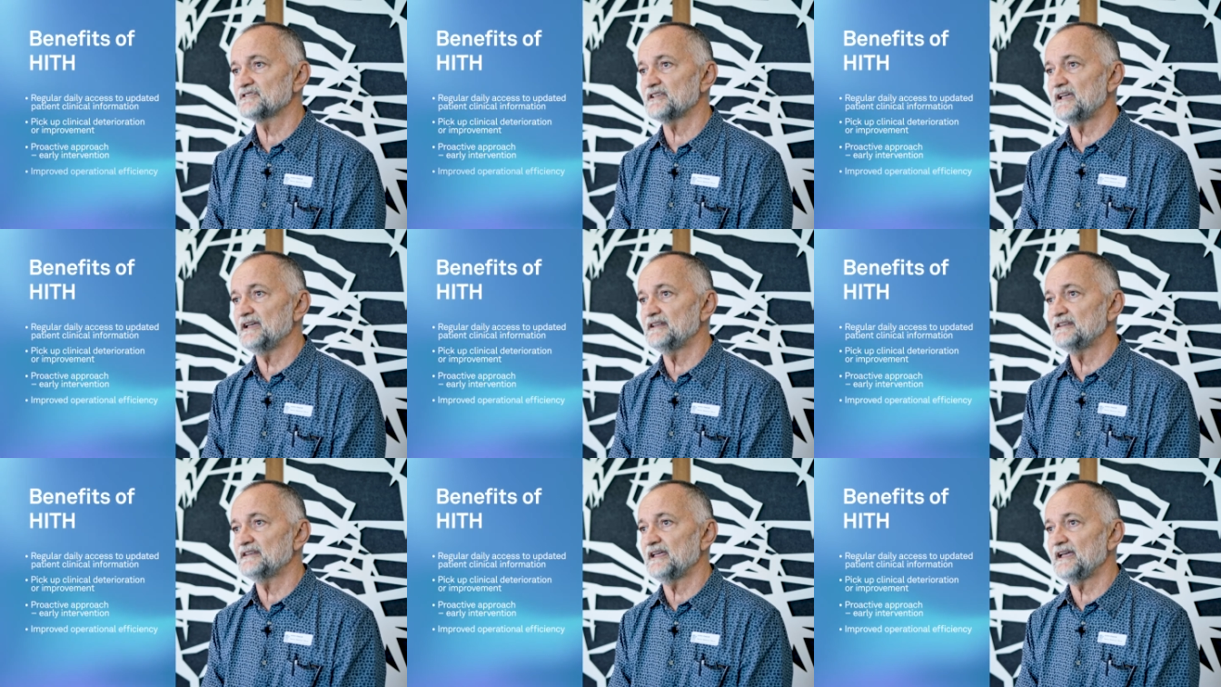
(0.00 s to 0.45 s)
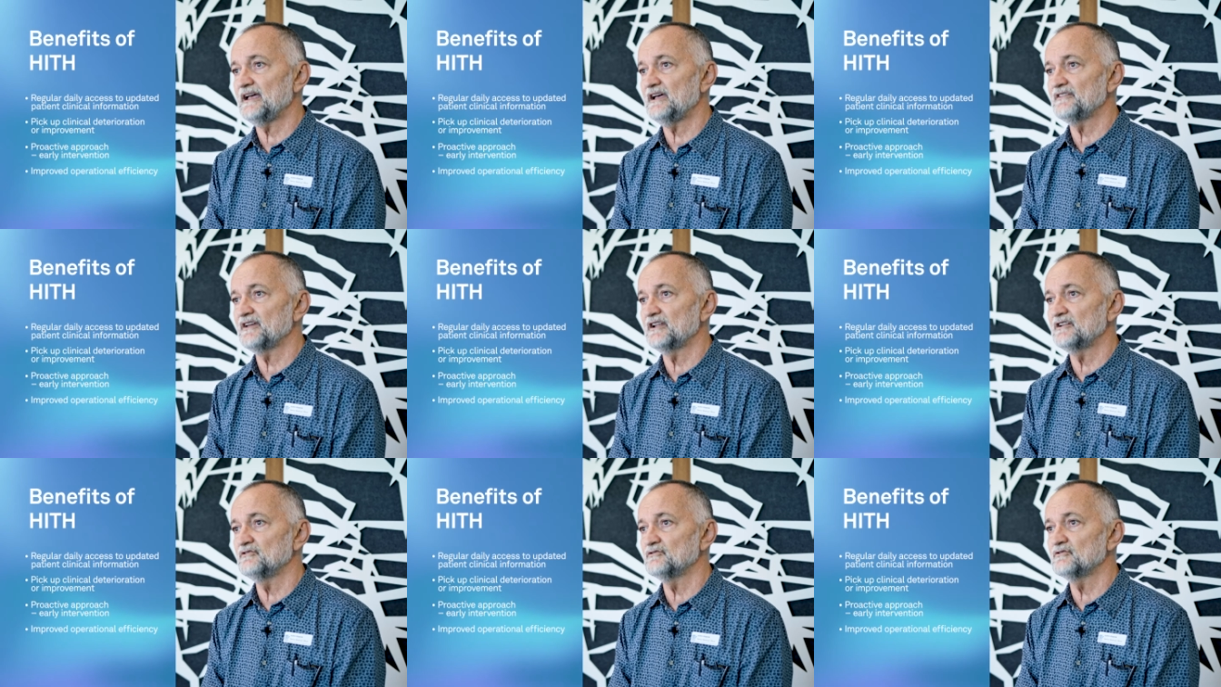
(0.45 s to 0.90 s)
and how
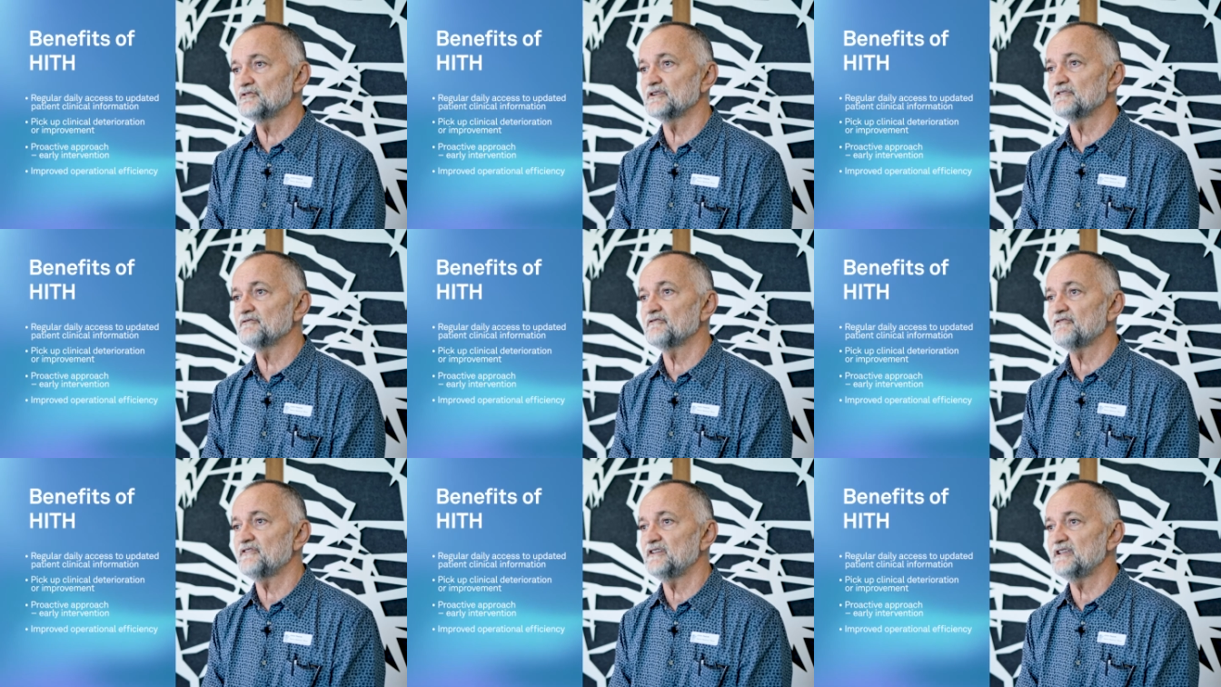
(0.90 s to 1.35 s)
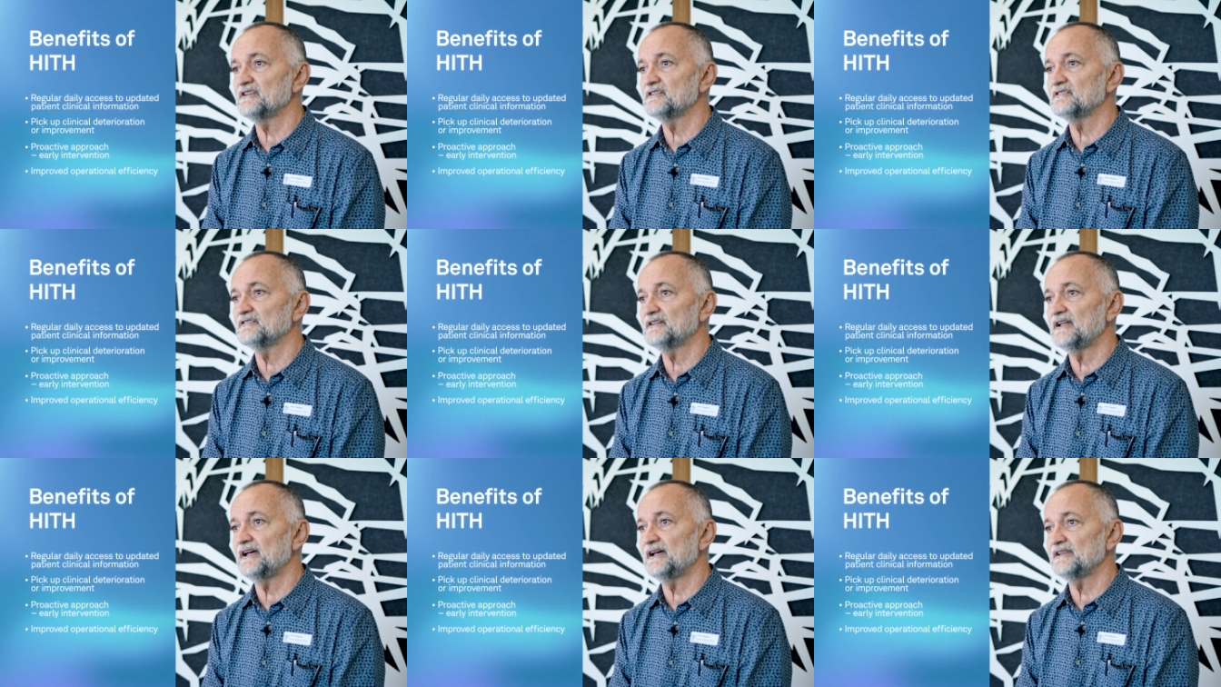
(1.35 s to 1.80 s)
they look and
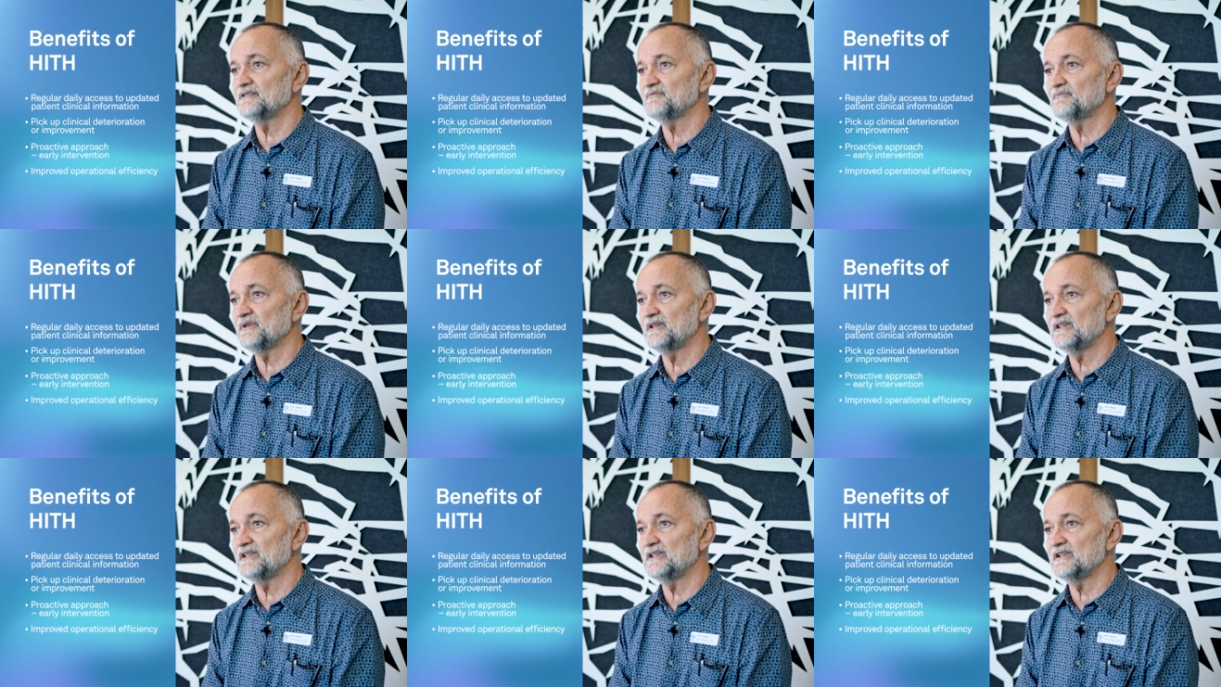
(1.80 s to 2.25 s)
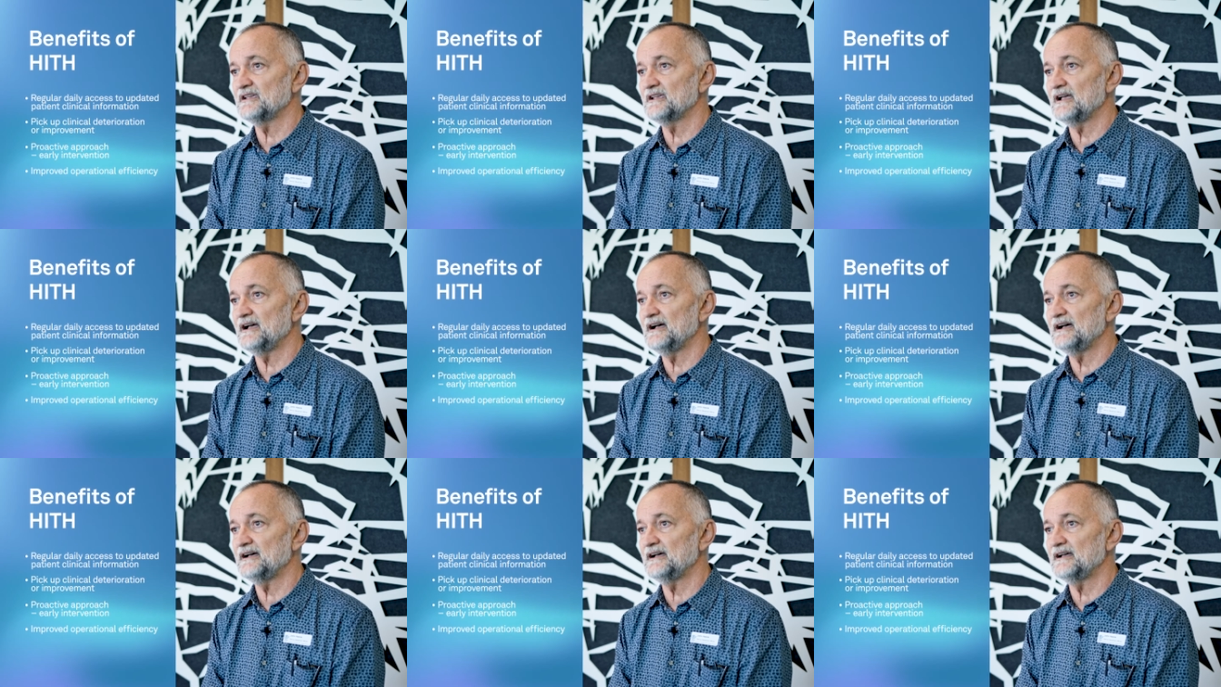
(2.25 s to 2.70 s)
feel aren't being
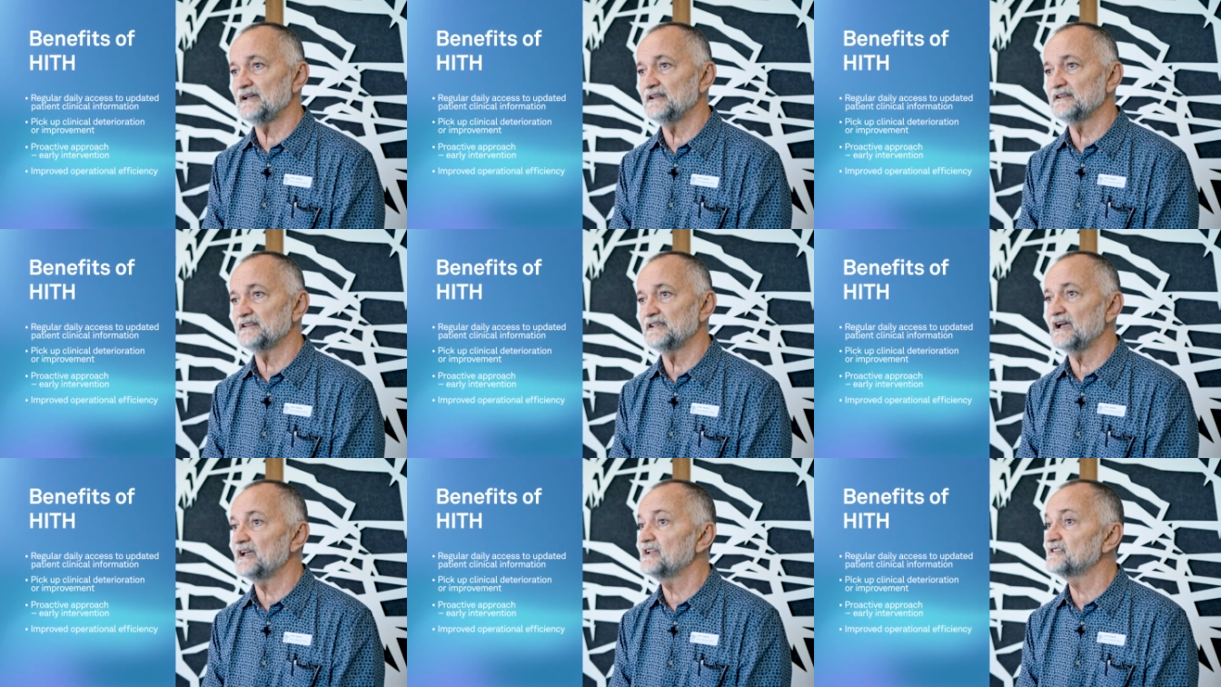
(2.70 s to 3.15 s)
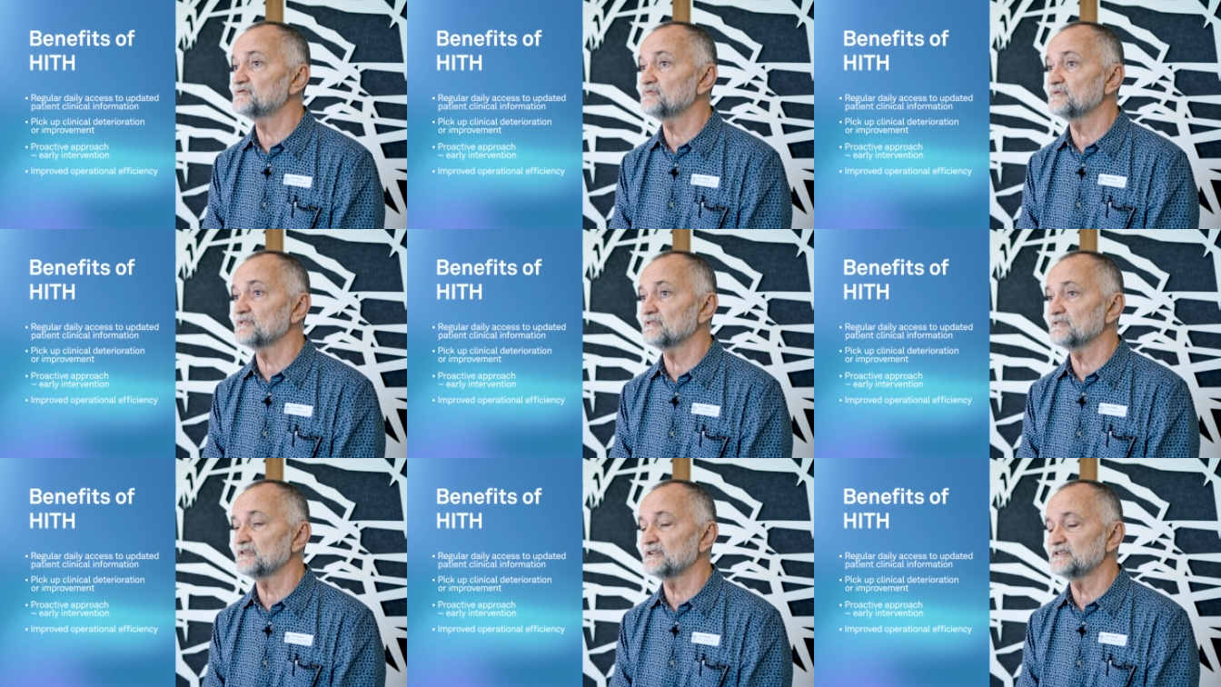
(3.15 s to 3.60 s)
engaged
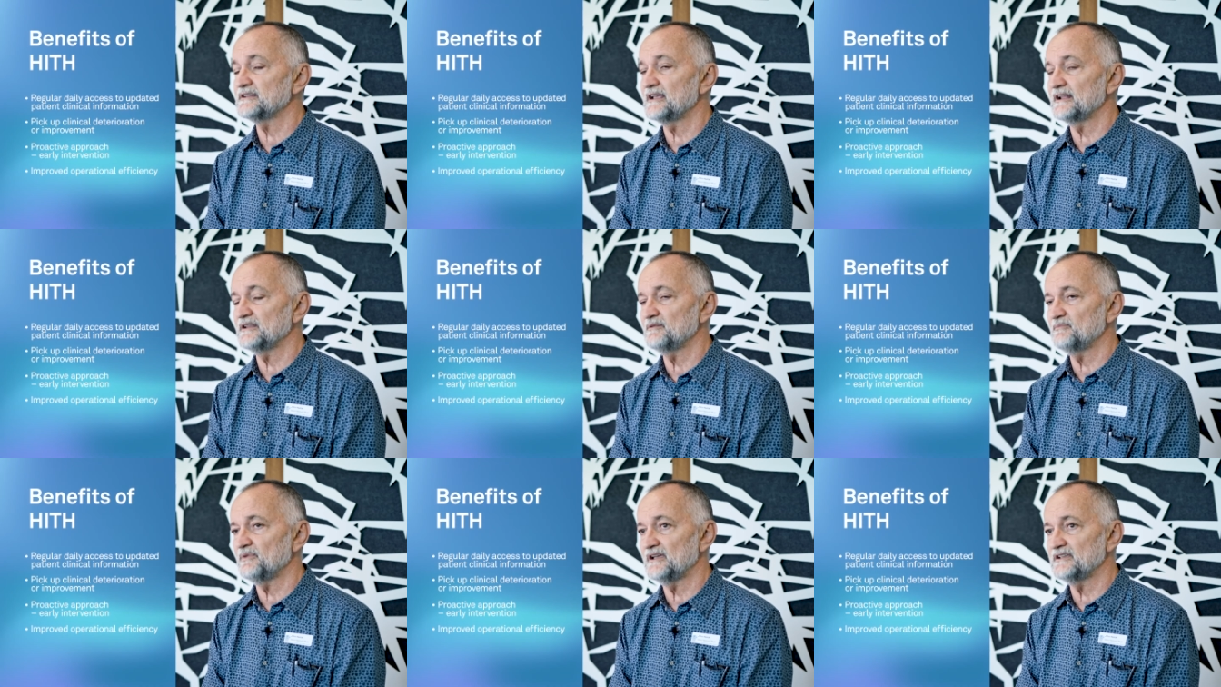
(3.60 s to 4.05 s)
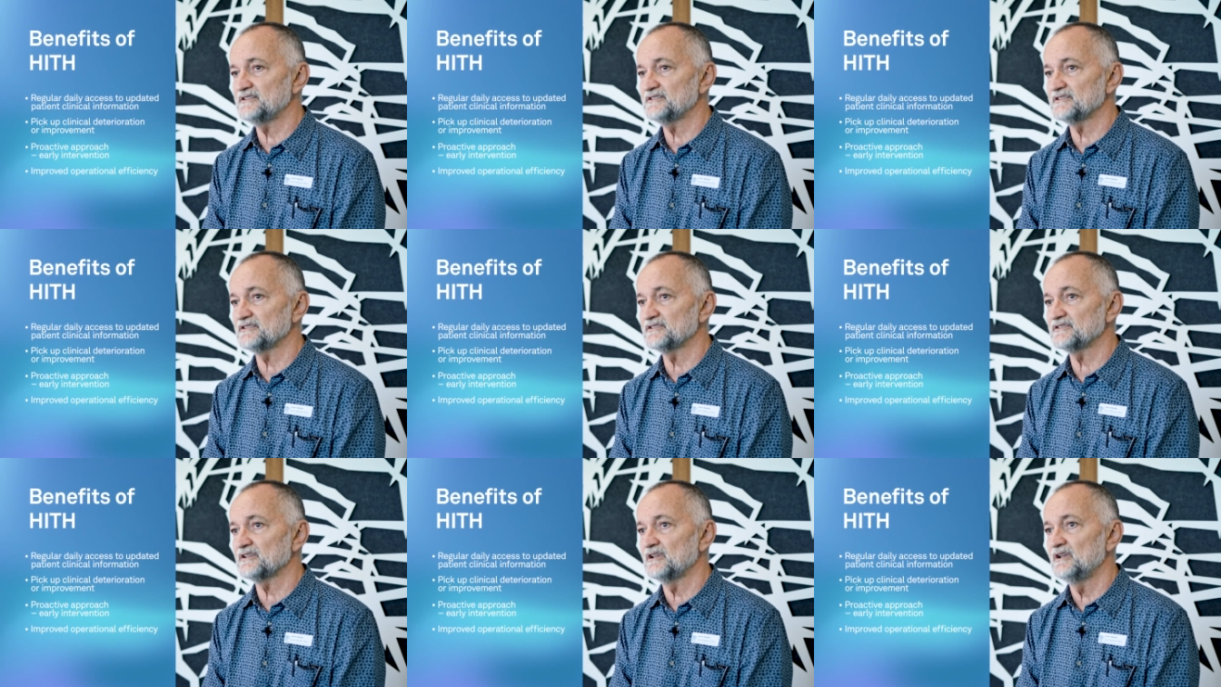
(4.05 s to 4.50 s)
with on a daily
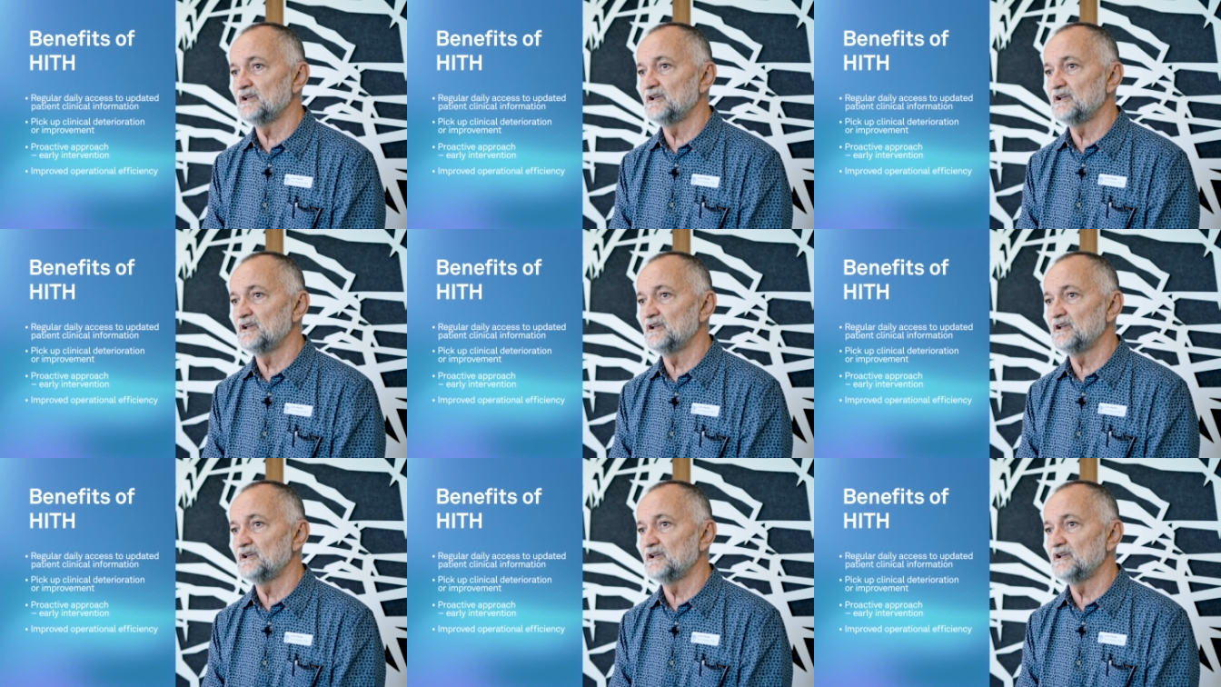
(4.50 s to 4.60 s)
basis.